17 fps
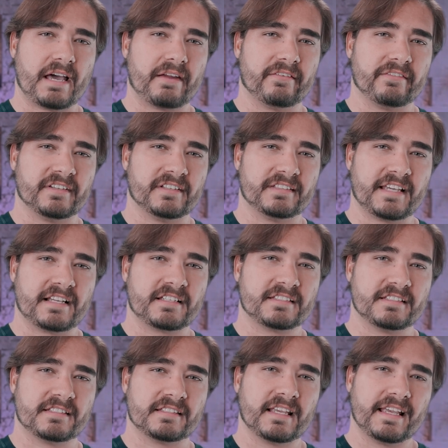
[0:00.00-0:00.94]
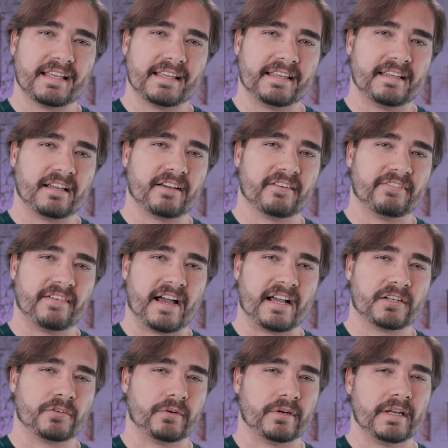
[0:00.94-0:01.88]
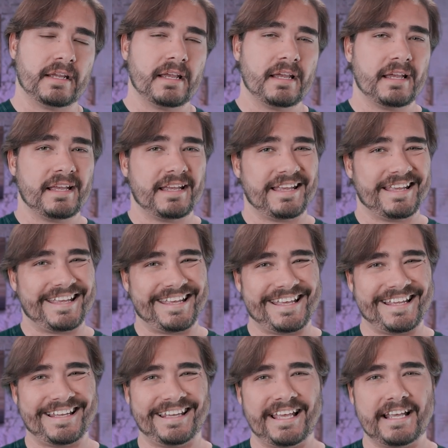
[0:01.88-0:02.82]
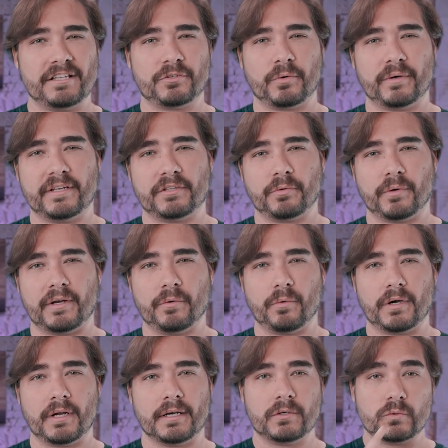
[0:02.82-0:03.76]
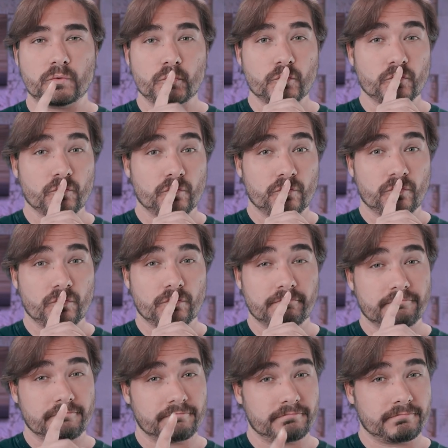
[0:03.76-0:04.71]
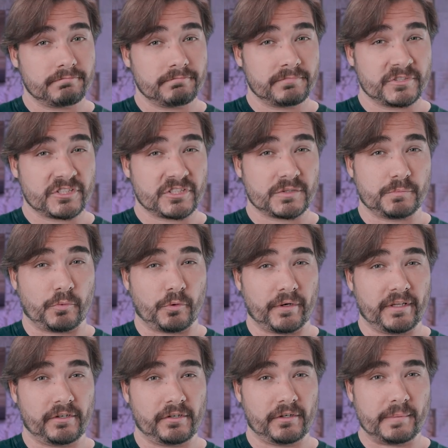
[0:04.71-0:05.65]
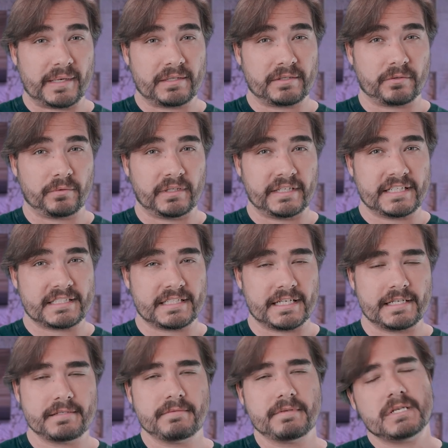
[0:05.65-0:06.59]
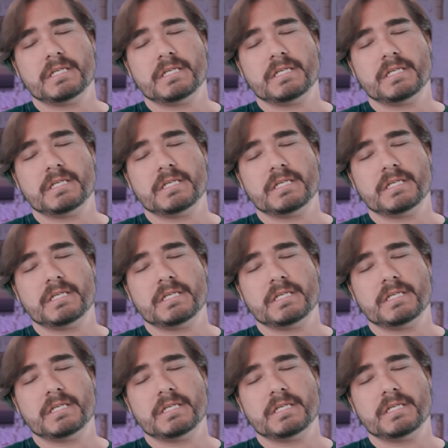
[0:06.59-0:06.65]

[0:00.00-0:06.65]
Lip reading: out of the Texas Gigafactory in late 2021. Spoiler about the release date.